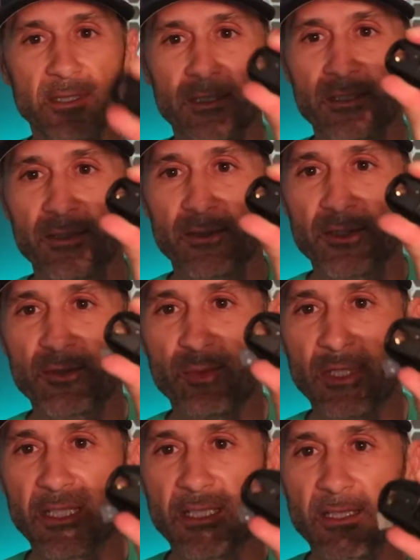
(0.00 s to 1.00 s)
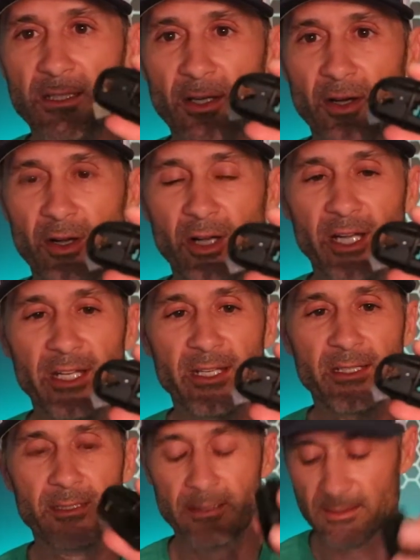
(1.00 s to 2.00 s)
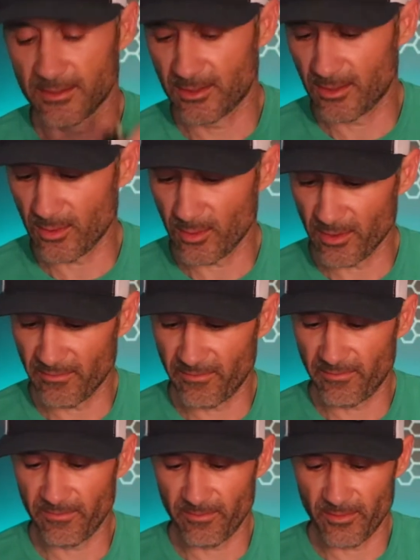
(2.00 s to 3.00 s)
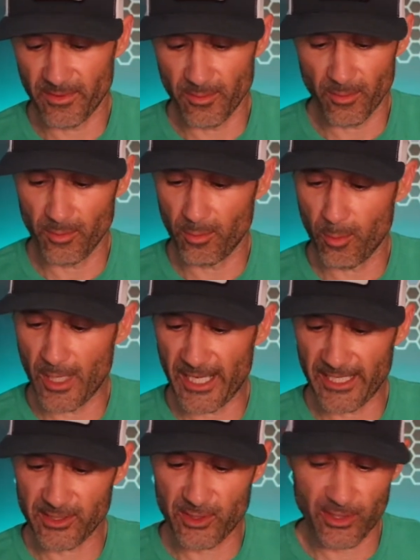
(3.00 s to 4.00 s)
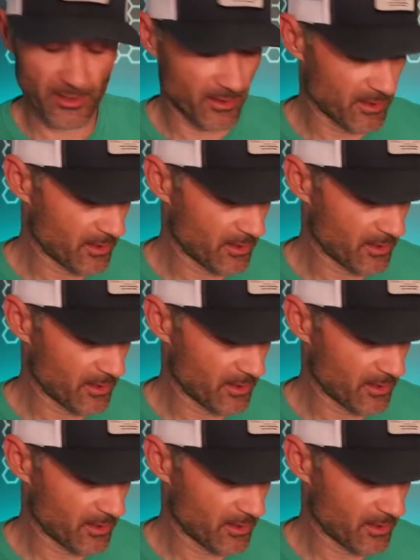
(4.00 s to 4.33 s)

so to speak, on to the watch.